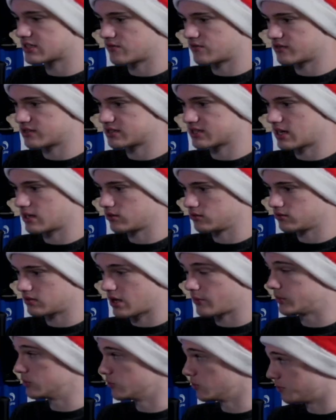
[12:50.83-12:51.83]
for the title,
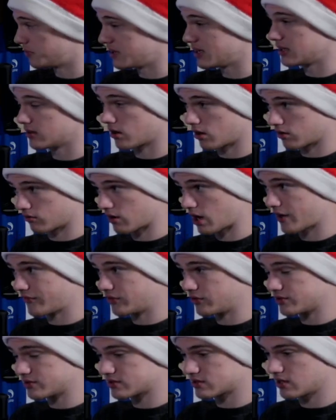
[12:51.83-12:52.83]
and we will beat our
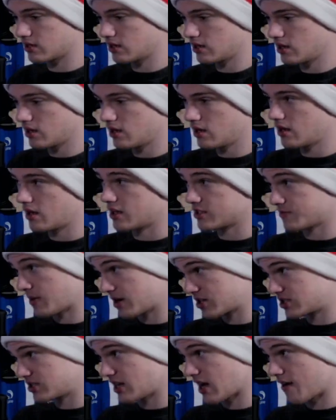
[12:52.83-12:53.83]
rivals,
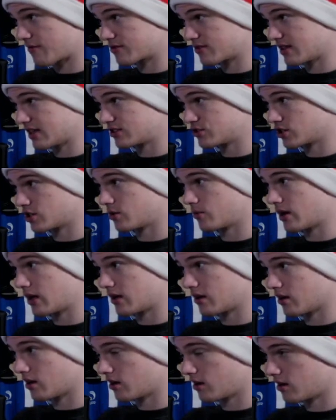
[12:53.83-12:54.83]
especially after they took away
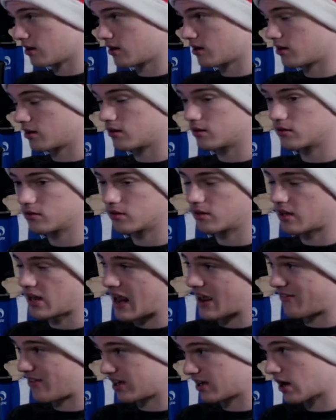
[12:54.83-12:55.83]
an
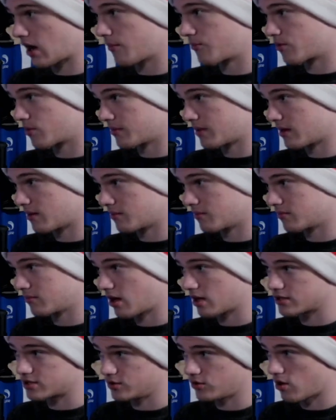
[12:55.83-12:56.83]
FA Cup from them not
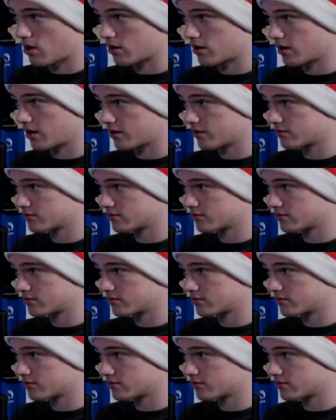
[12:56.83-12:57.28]
too long ago.